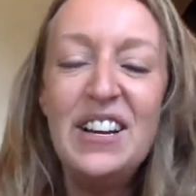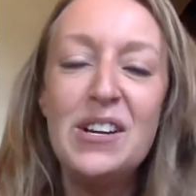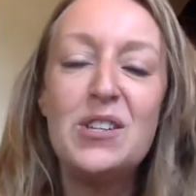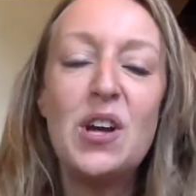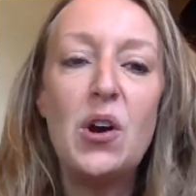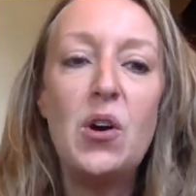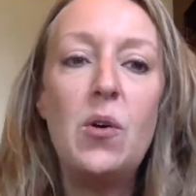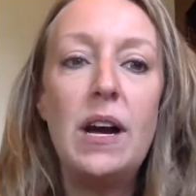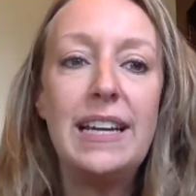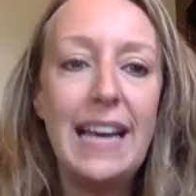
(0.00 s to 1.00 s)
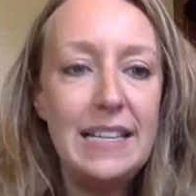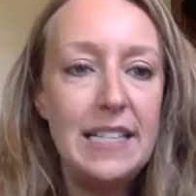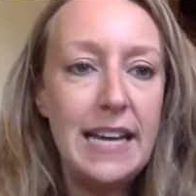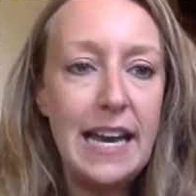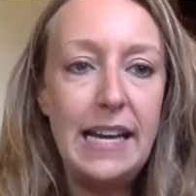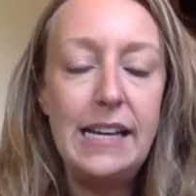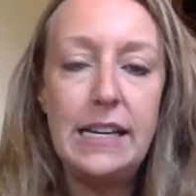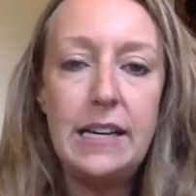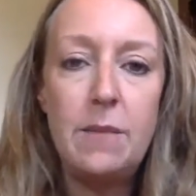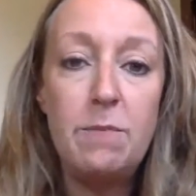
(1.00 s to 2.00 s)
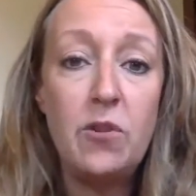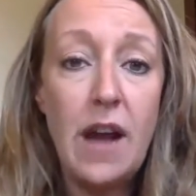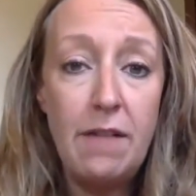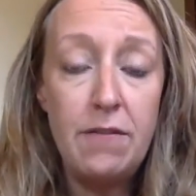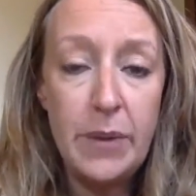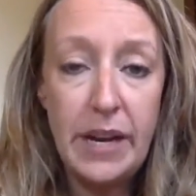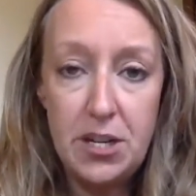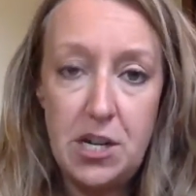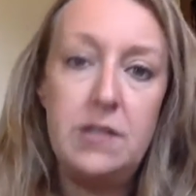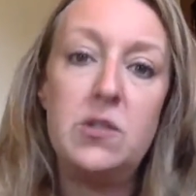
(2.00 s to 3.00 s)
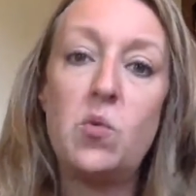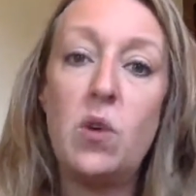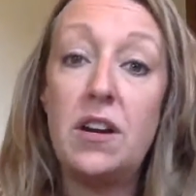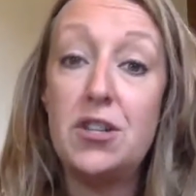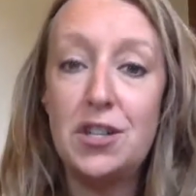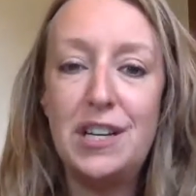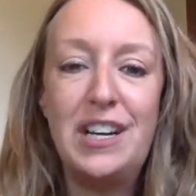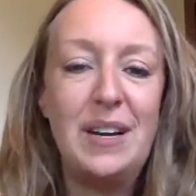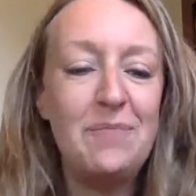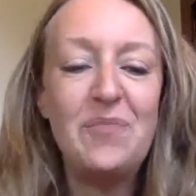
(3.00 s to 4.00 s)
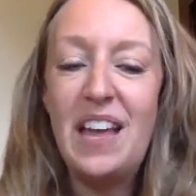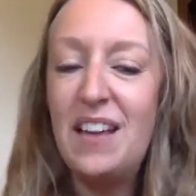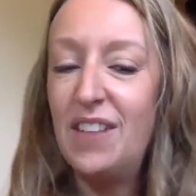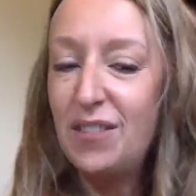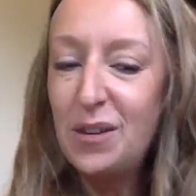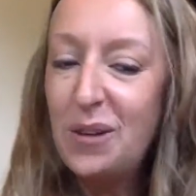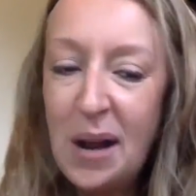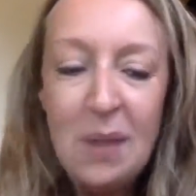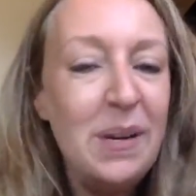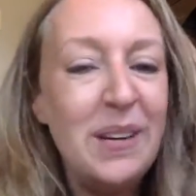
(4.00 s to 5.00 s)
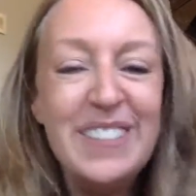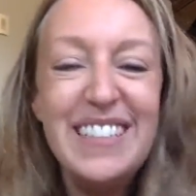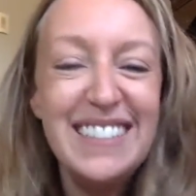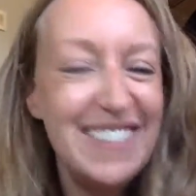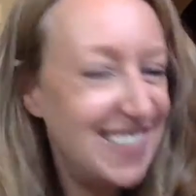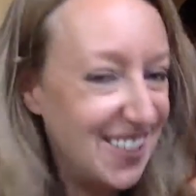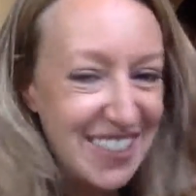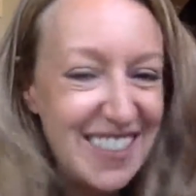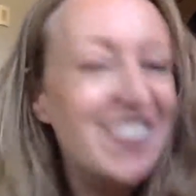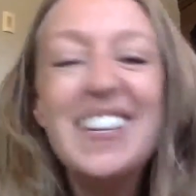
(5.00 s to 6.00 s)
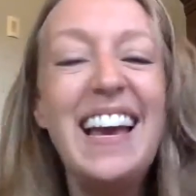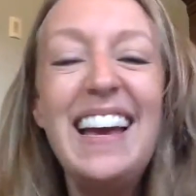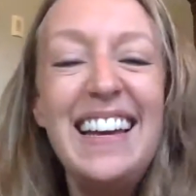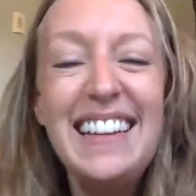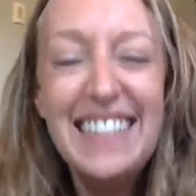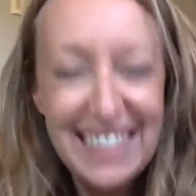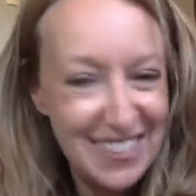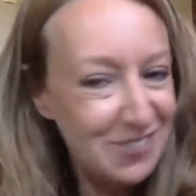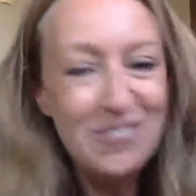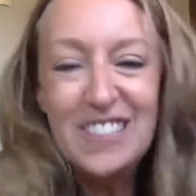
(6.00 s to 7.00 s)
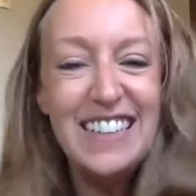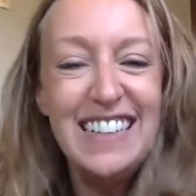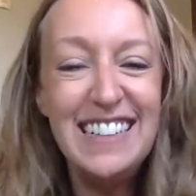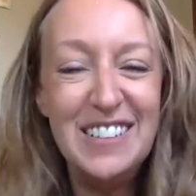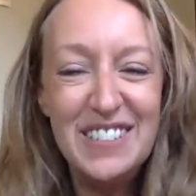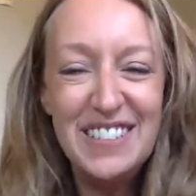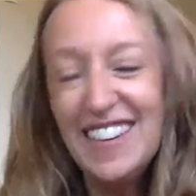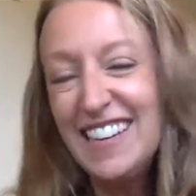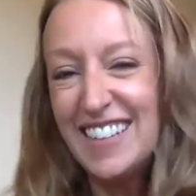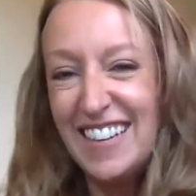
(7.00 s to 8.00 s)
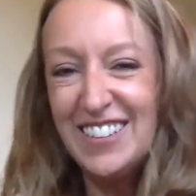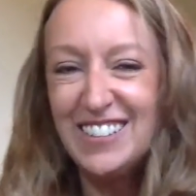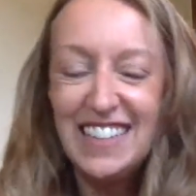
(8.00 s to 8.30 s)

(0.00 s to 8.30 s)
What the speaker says: So again, today for affirmations, we're actually going to have everyone on mute, so it's okay. Don't worry. No one will hear you.